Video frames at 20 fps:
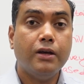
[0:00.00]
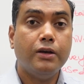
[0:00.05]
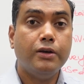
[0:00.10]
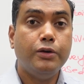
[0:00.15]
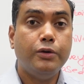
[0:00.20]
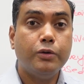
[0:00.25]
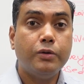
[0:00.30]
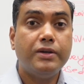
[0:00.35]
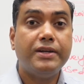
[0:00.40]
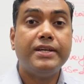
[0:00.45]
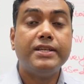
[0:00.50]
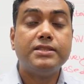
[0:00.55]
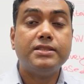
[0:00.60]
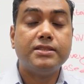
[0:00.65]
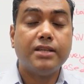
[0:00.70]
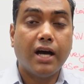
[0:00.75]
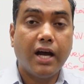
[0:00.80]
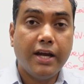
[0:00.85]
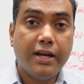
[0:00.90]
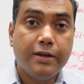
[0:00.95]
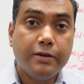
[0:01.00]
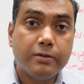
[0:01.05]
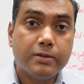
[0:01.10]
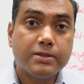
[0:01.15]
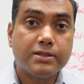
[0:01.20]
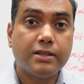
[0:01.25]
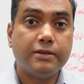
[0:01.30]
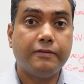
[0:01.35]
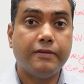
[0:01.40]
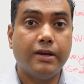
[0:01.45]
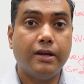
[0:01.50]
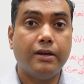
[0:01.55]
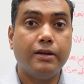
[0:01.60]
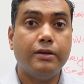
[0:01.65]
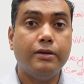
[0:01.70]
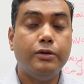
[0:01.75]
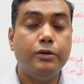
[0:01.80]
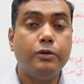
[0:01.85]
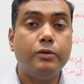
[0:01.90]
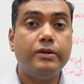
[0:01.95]
You design your survey,
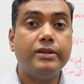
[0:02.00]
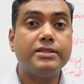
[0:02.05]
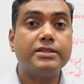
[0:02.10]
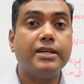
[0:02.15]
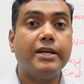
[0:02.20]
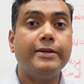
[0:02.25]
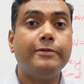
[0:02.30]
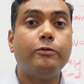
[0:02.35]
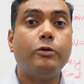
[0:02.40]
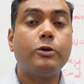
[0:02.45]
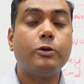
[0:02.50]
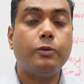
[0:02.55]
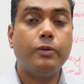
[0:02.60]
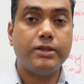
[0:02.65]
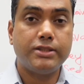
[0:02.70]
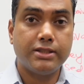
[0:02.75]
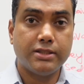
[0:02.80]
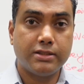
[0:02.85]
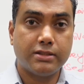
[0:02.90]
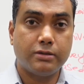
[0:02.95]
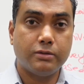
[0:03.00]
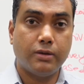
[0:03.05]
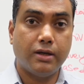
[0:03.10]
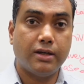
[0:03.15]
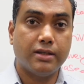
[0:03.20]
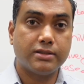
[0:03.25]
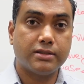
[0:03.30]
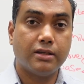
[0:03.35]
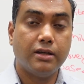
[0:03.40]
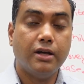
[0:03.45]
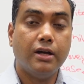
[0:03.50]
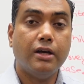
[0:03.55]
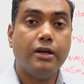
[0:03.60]
you decide what questions to ask,